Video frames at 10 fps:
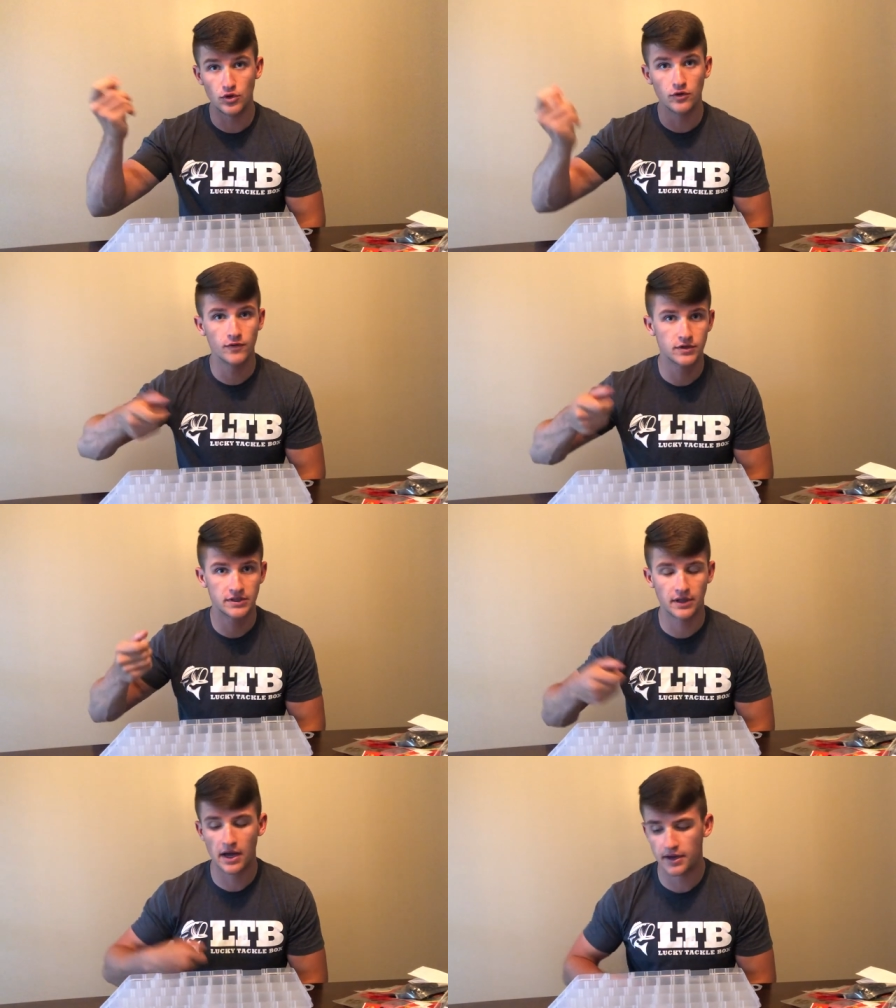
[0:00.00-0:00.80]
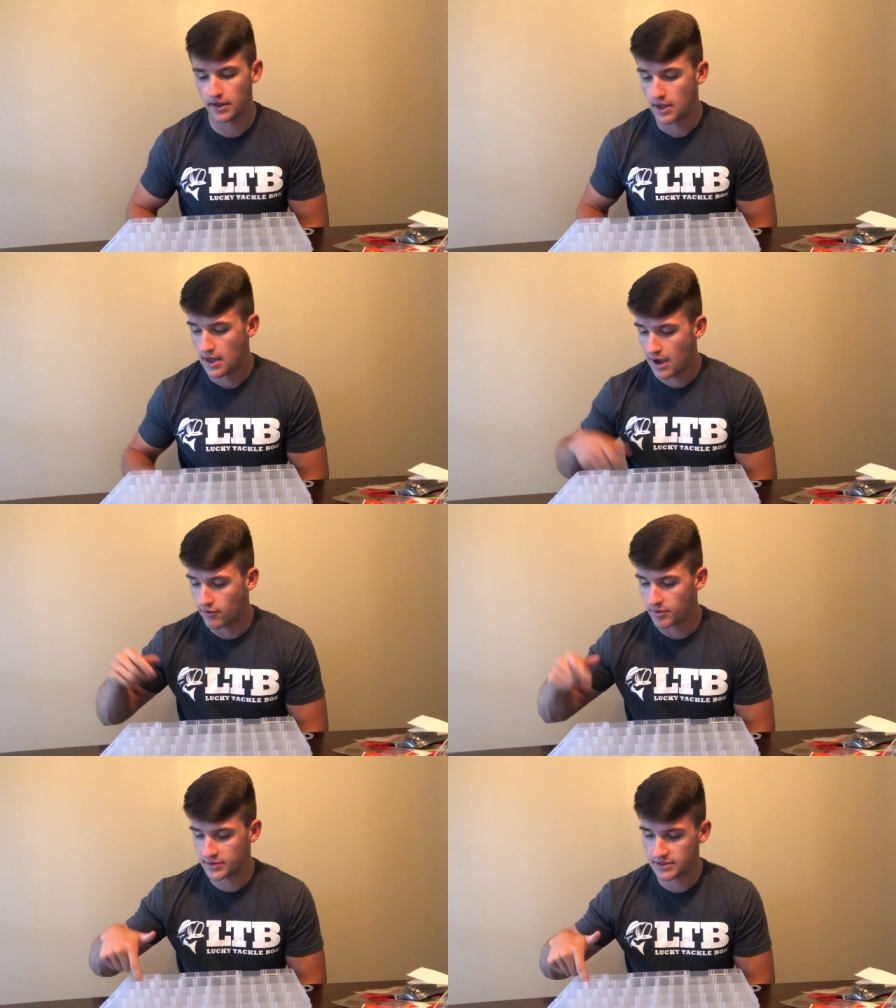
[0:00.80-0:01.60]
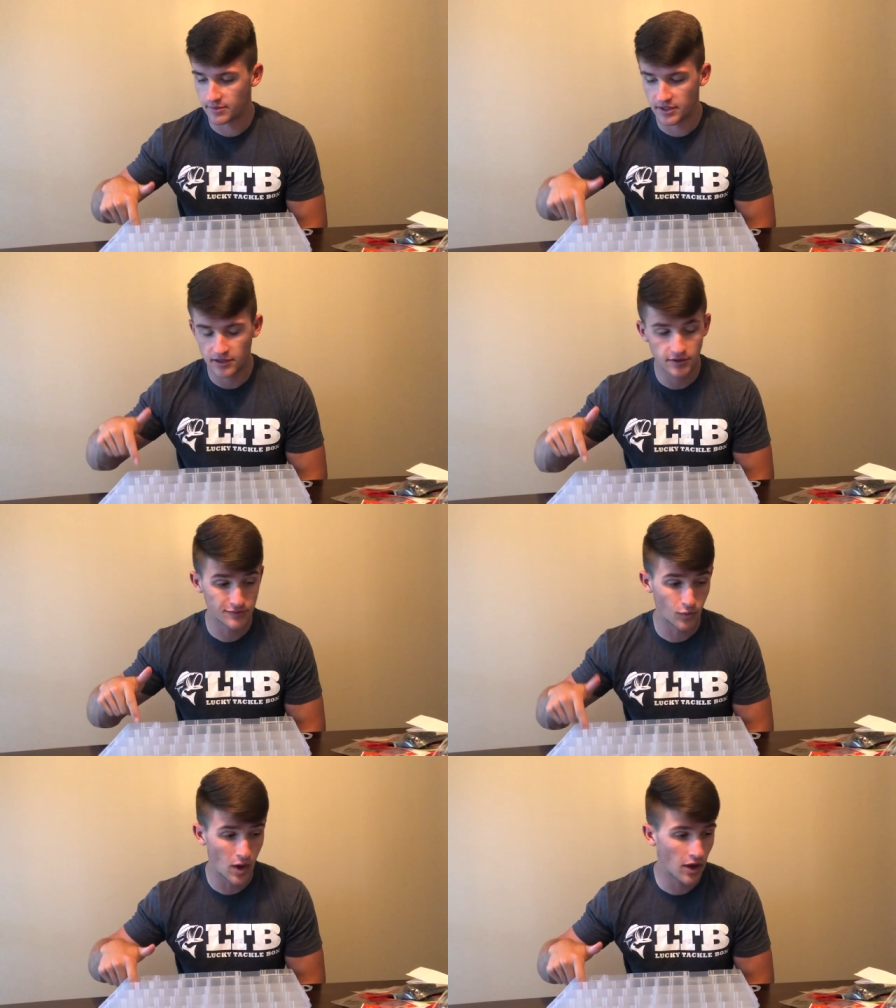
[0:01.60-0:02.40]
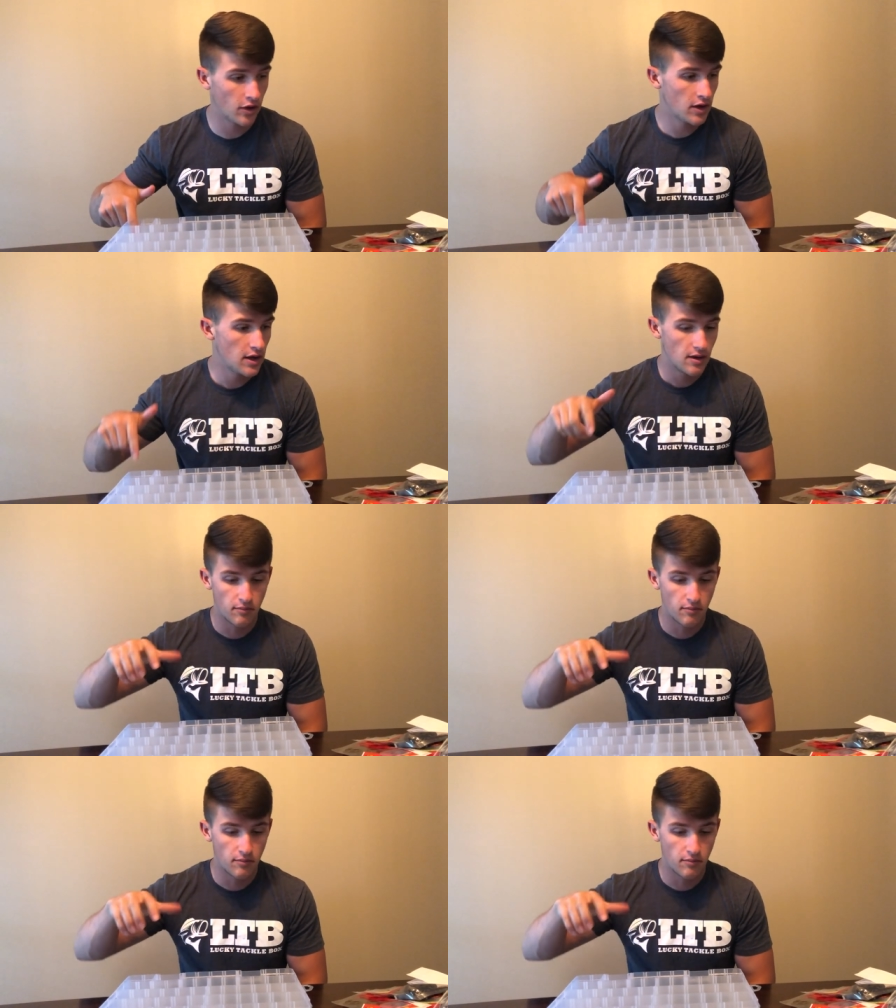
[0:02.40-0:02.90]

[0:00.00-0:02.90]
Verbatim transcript: move or slide. I wanna put some in here as well.